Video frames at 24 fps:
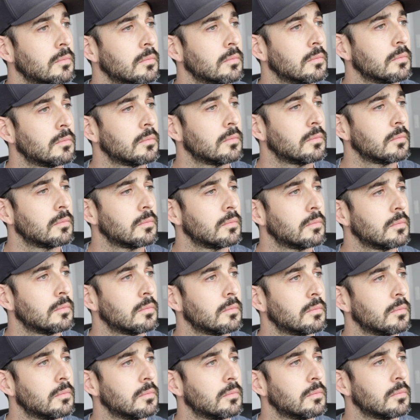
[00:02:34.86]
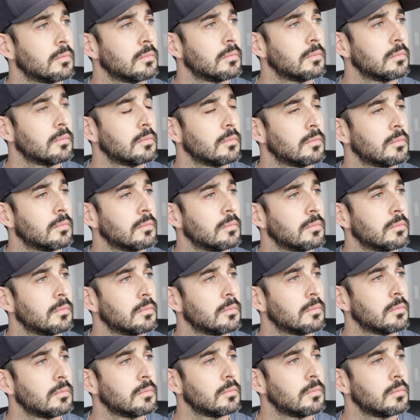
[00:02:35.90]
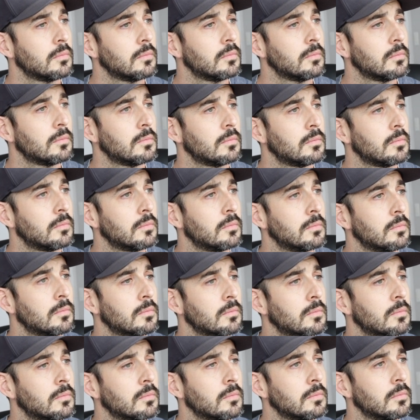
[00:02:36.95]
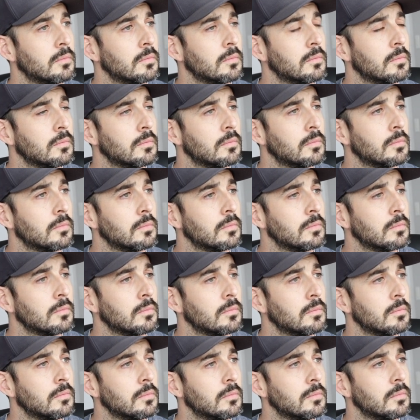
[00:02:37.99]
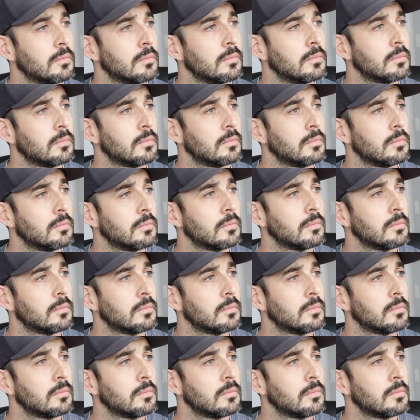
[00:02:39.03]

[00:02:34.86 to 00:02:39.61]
The person shown says nothing.